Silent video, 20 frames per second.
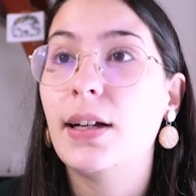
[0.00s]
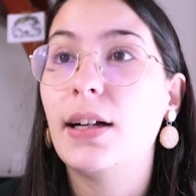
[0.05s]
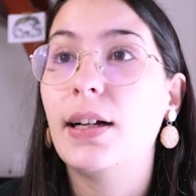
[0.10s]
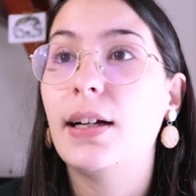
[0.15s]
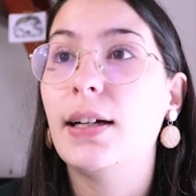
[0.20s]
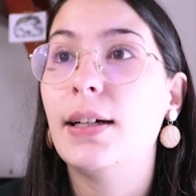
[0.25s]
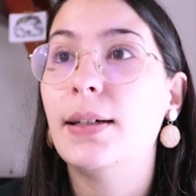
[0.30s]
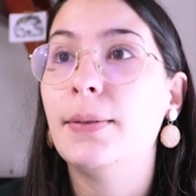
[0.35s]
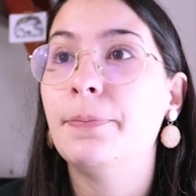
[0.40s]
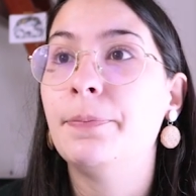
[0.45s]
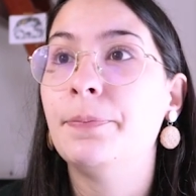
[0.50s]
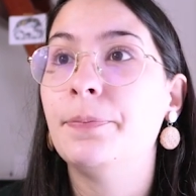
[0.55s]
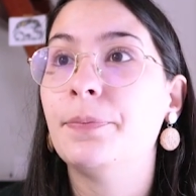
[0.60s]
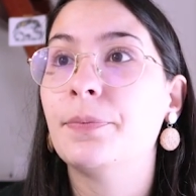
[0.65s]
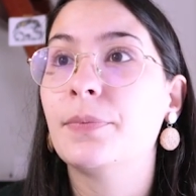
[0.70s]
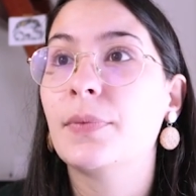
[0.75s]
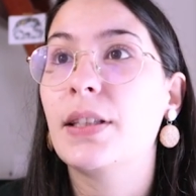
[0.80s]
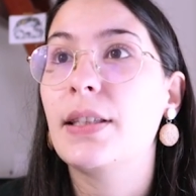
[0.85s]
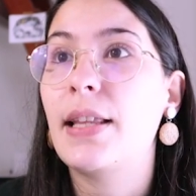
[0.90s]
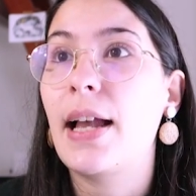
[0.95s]

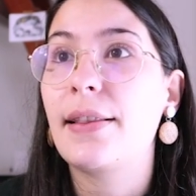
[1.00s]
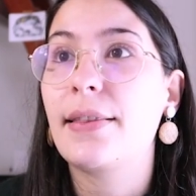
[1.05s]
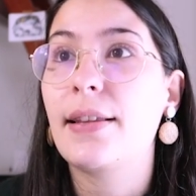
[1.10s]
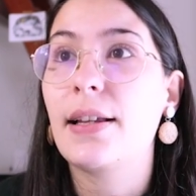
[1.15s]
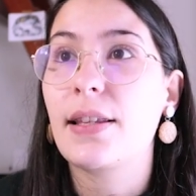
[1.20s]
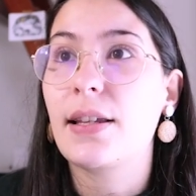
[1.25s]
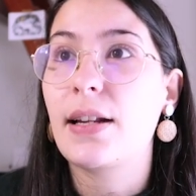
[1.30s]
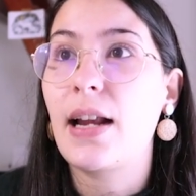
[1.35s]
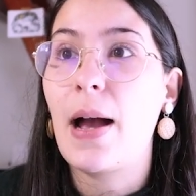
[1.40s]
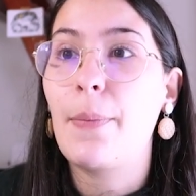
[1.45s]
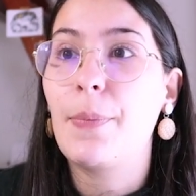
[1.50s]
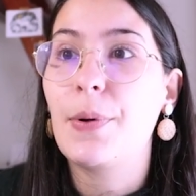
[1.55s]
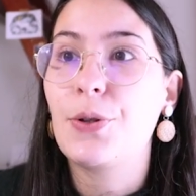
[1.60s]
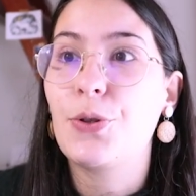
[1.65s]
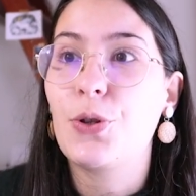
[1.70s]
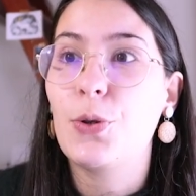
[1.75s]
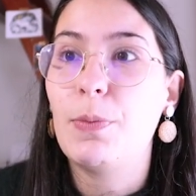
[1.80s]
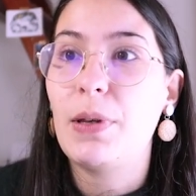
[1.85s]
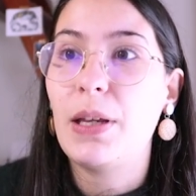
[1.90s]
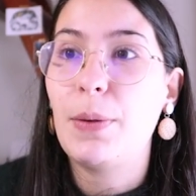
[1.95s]
That doesn't happen
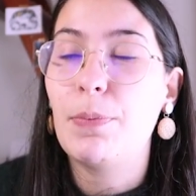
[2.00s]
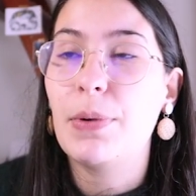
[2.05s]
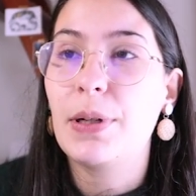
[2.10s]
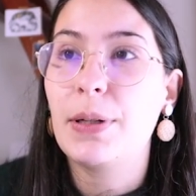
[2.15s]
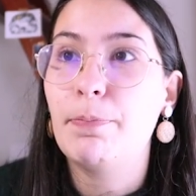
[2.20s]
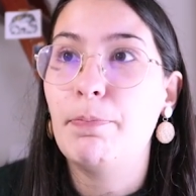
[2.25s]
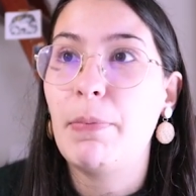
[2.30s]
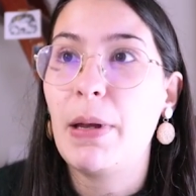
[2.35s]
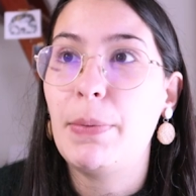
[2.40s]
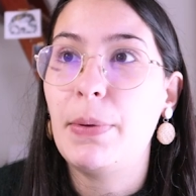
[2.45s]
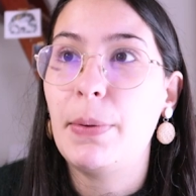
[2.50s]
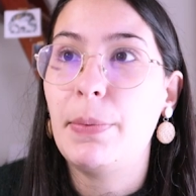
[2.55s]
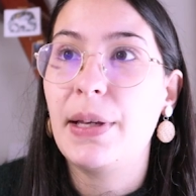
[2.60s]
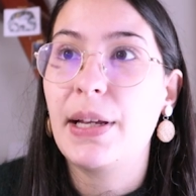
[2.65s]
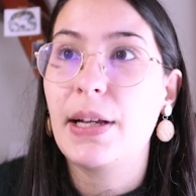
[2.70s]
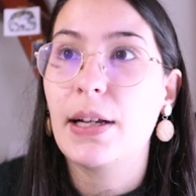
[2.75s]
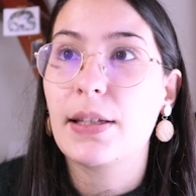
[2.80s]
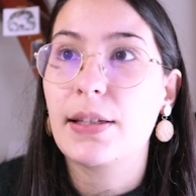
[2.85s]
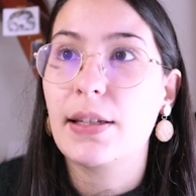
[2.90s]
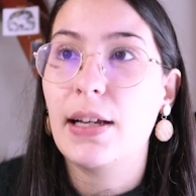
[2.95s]
to me, but maybe
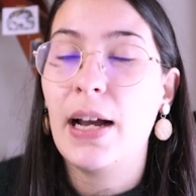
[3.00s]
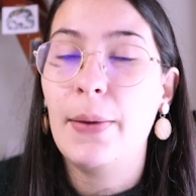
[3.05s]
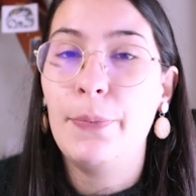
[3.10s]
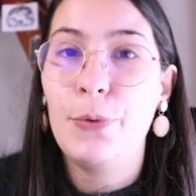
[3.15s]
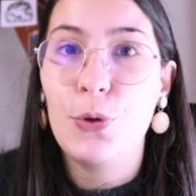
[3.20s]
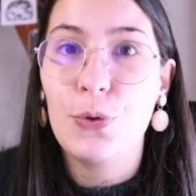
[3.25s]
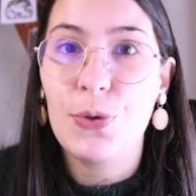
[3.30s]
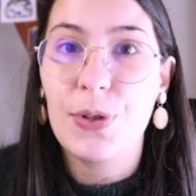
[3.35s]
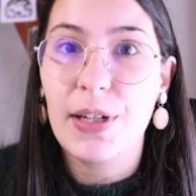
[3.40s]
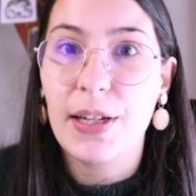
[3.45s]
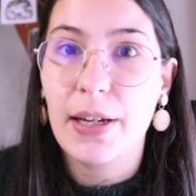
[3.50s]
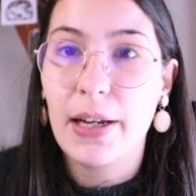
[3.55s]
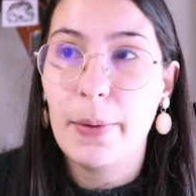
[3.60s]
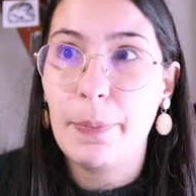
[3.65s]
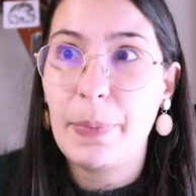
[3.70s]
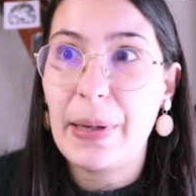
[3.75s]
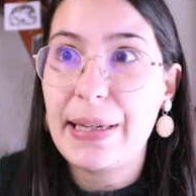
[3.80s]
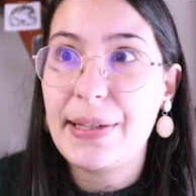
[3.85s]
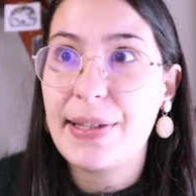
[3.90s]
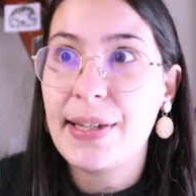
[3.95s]
because I'm using a
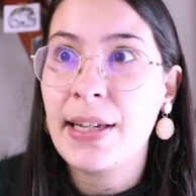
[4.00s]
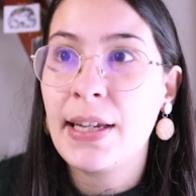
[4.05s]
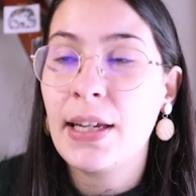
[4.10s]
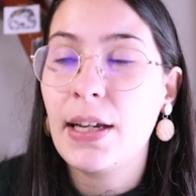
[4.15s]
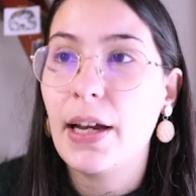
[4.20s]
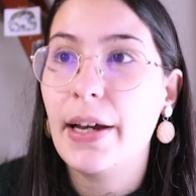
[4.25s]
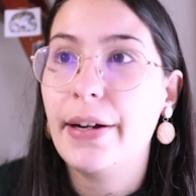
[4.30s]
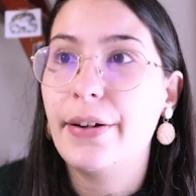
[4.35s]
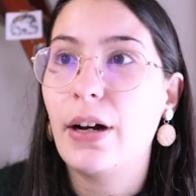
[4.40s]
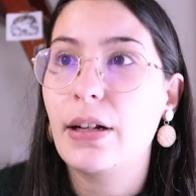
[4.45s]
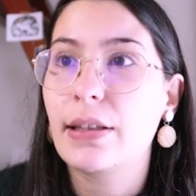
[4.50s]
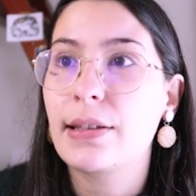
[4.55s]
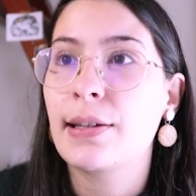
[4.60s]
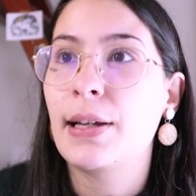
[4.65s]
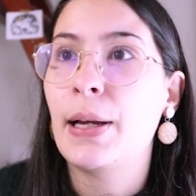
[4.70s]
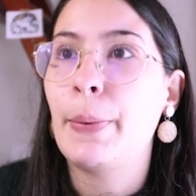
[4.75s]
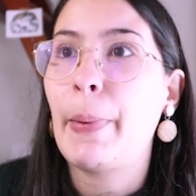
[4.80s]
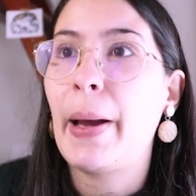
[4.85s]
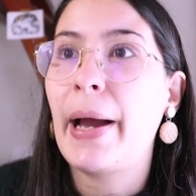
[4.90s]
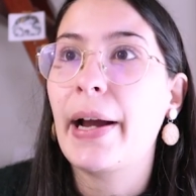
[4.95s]
PC and not
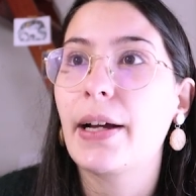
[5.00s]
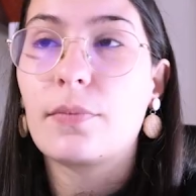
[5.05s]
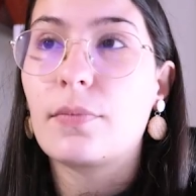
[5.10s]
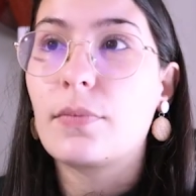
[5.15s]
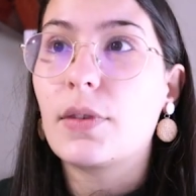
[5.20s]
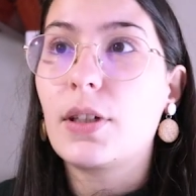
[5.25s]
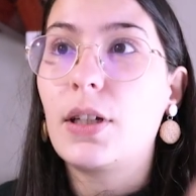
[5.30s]
a Mac.